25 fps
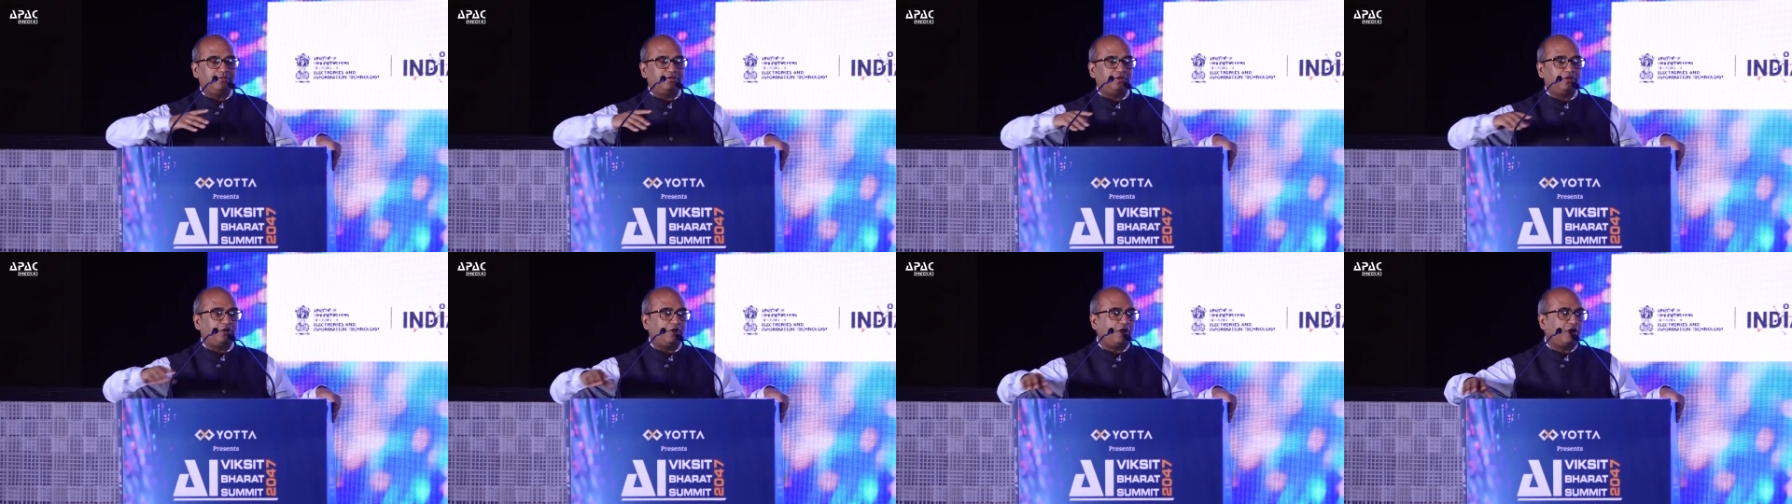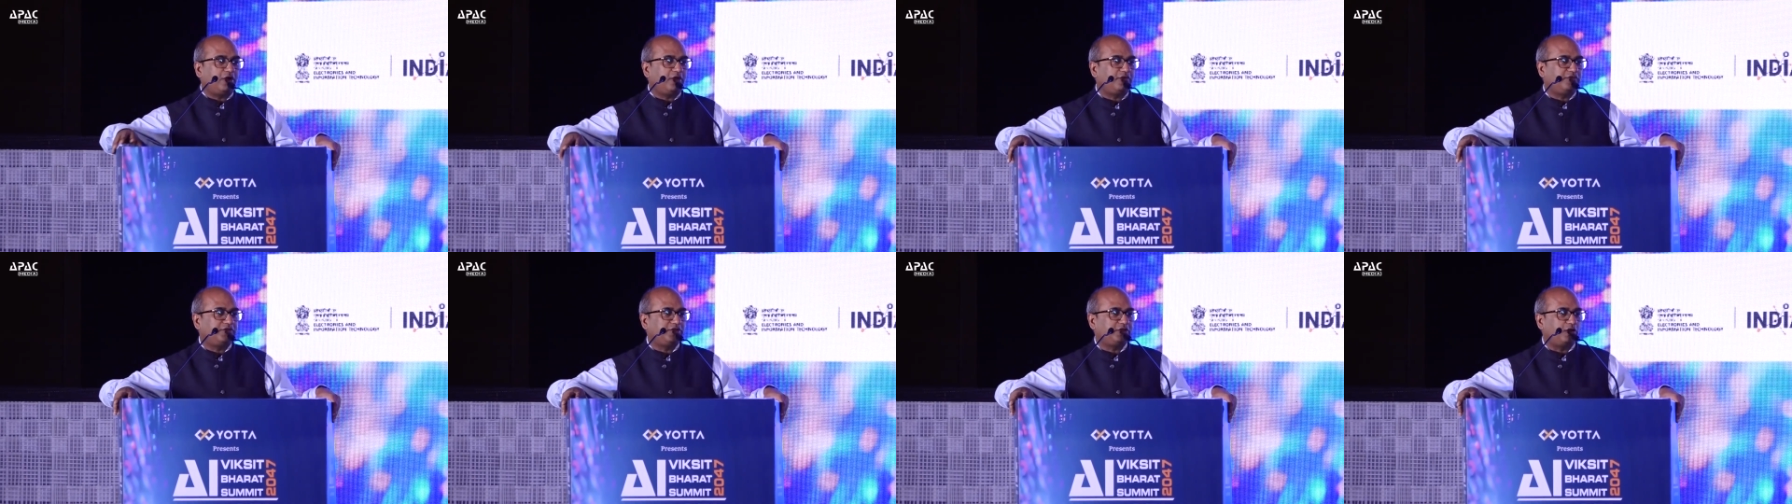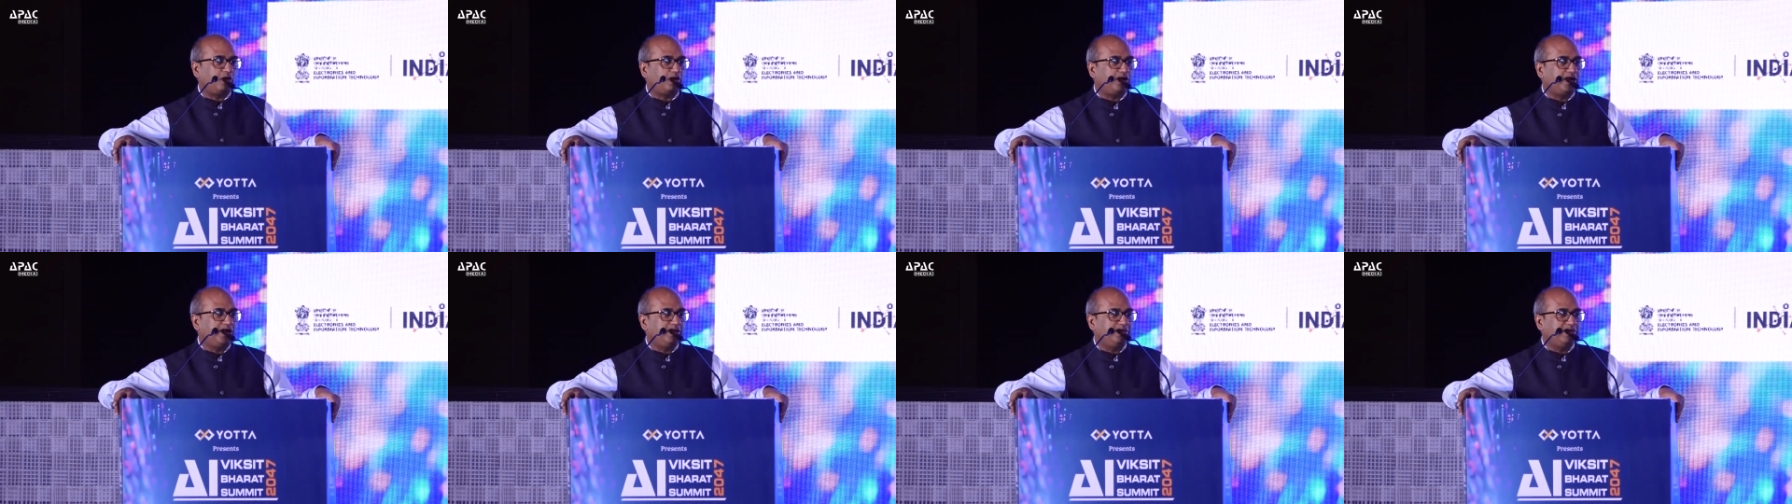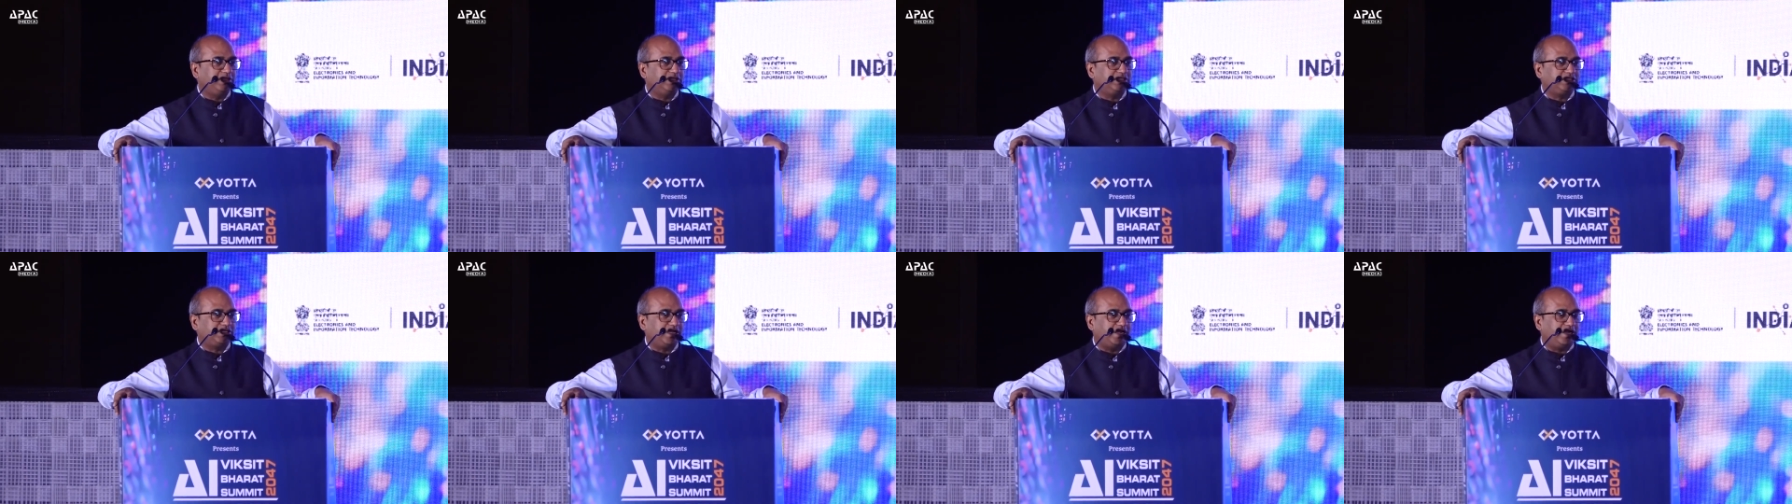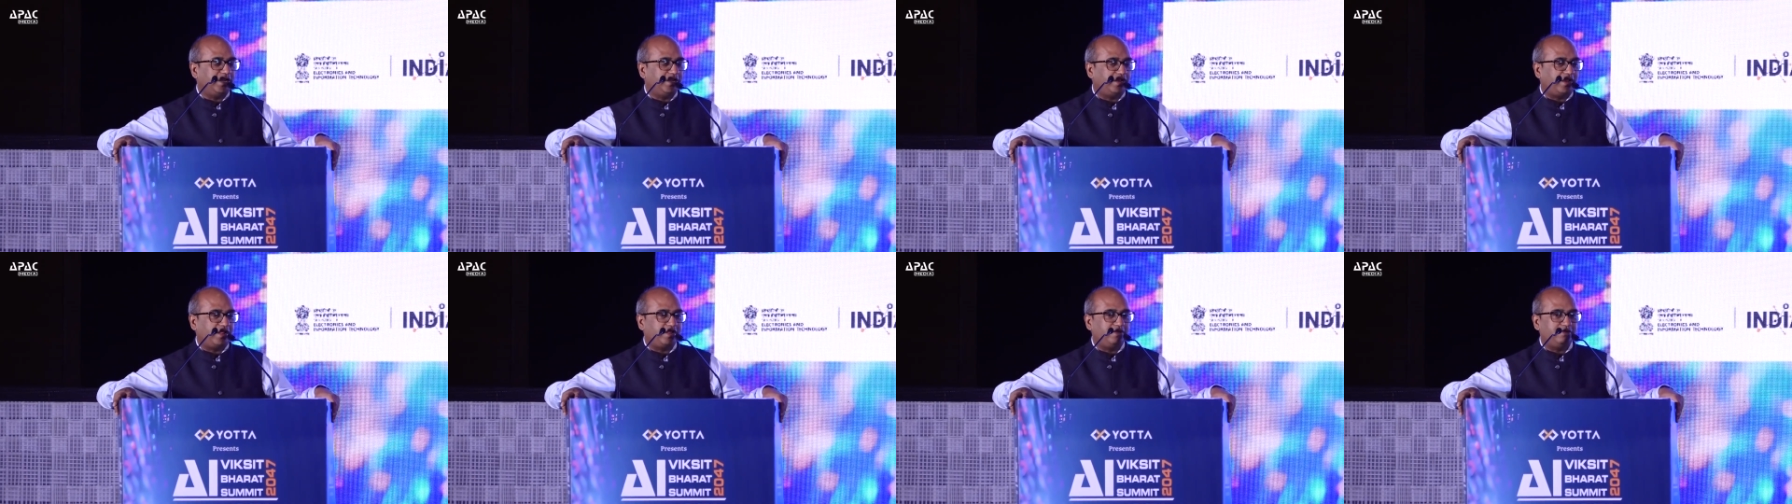because a lot of it has already been
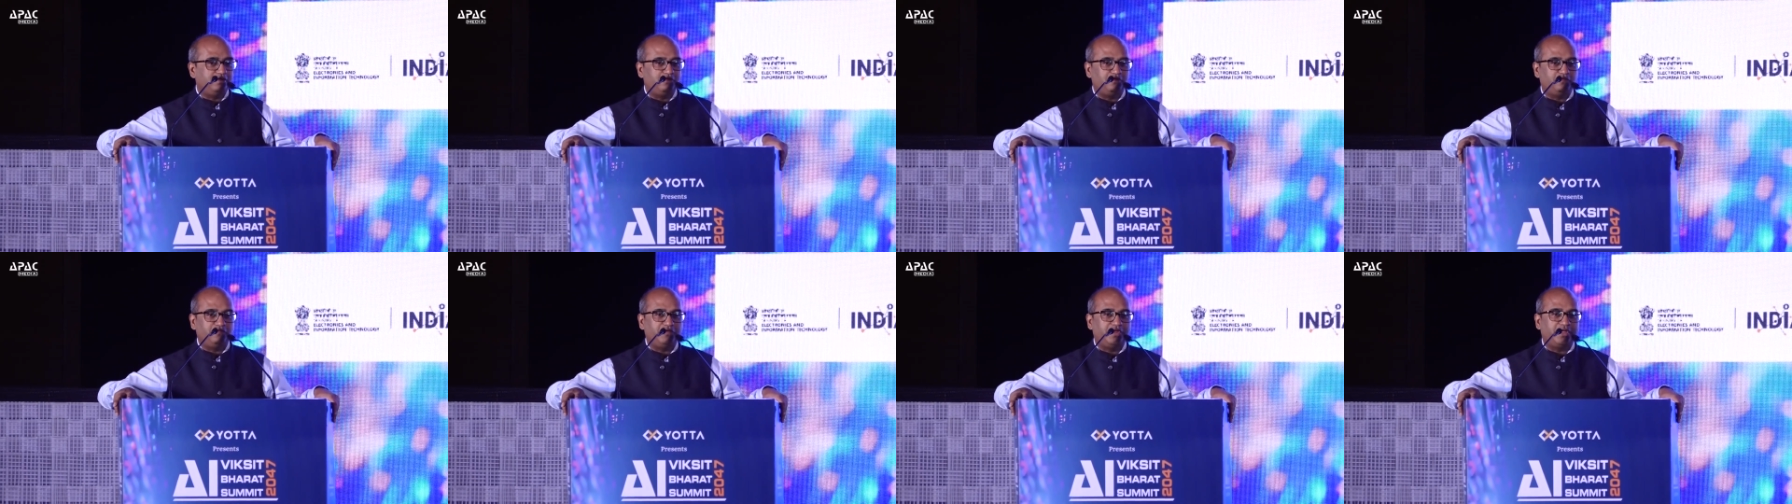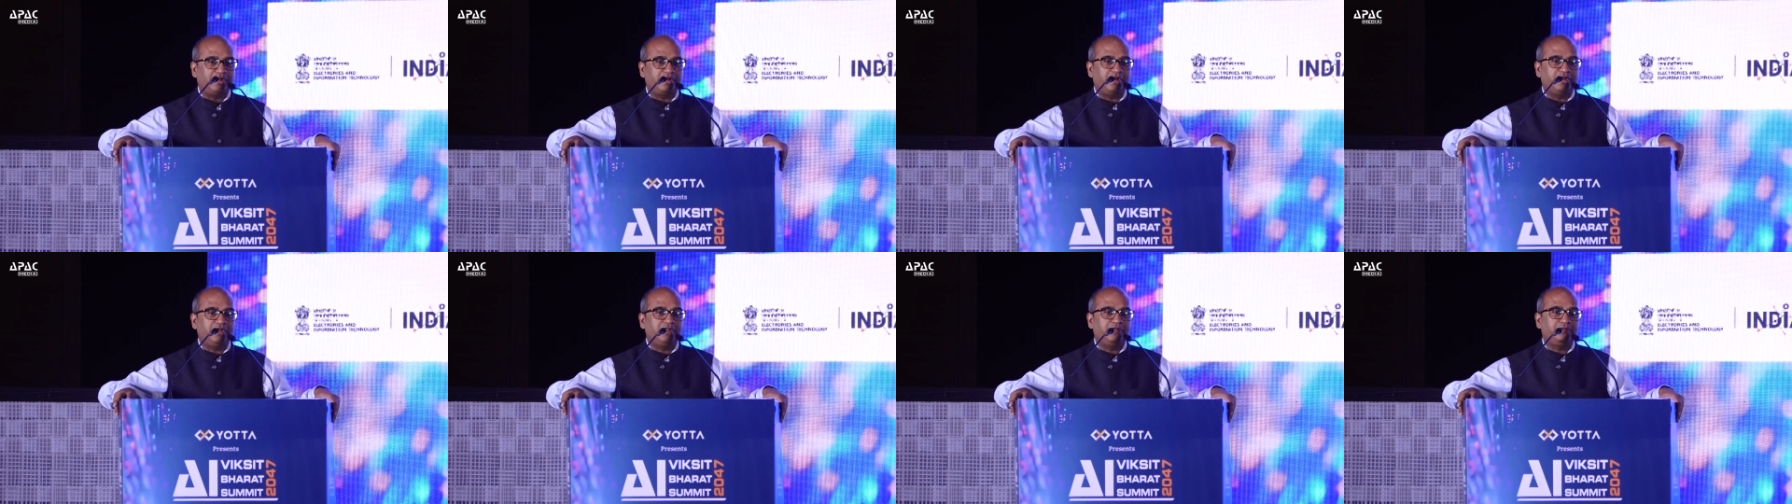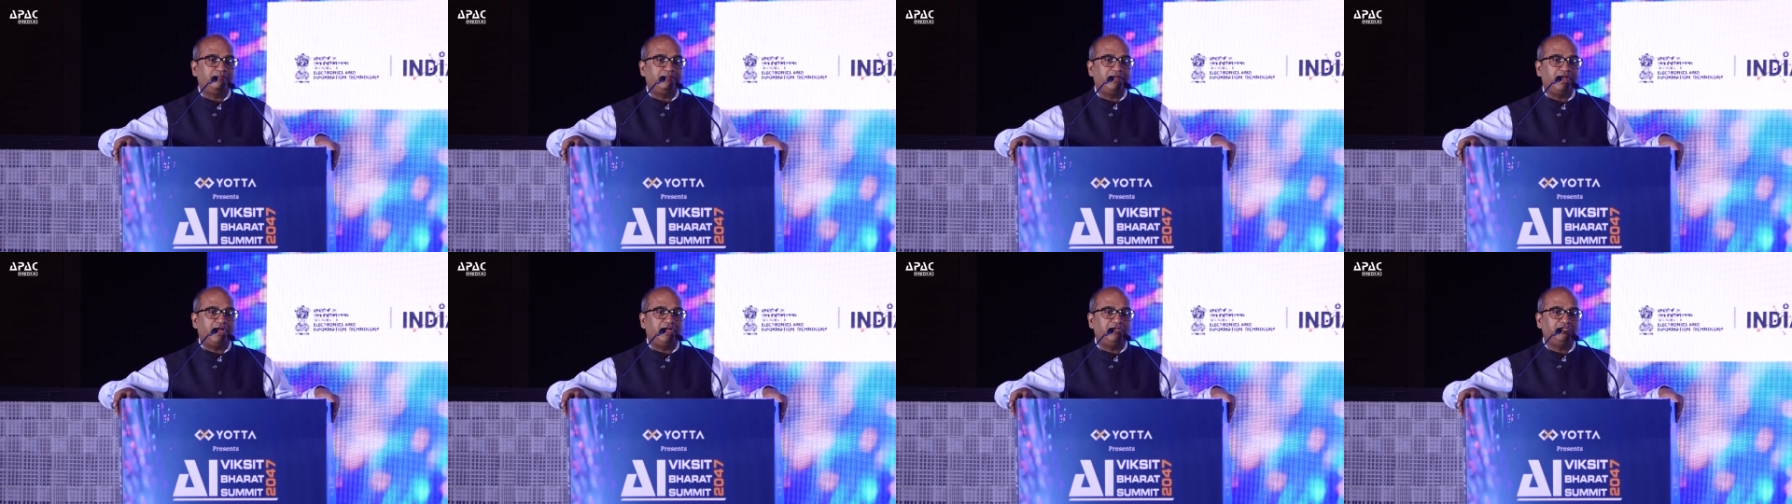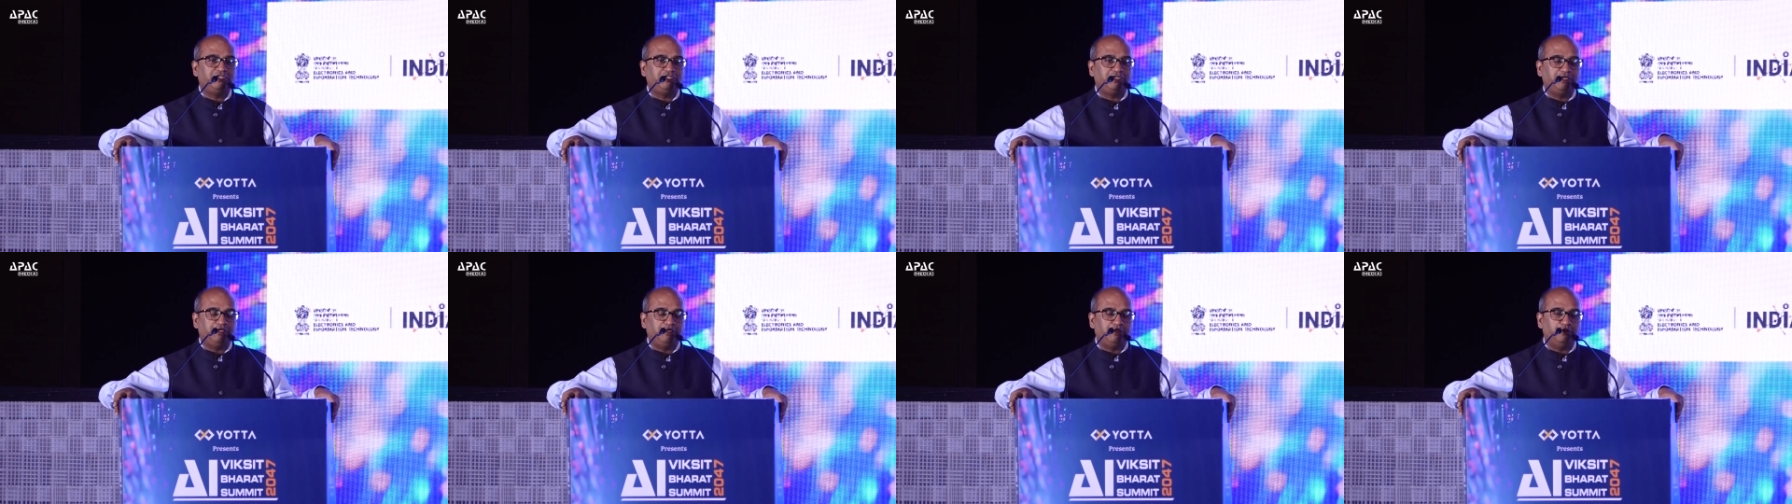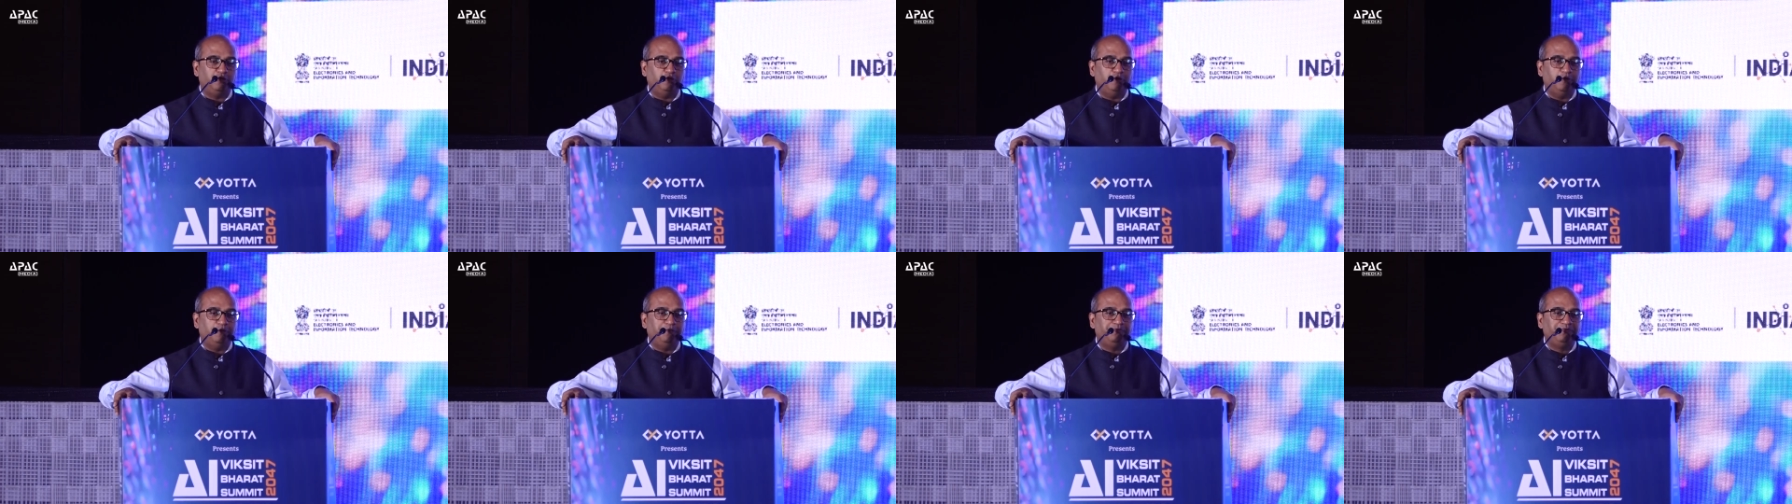said, and I know we are running behind
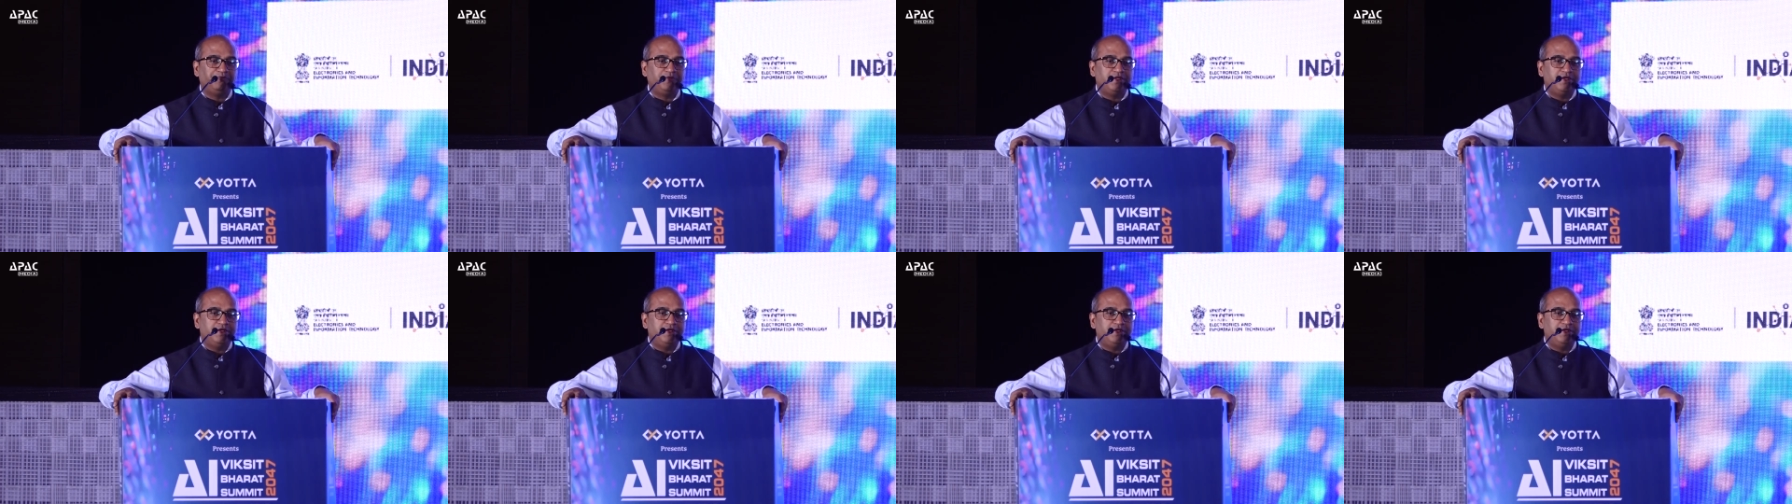schedule.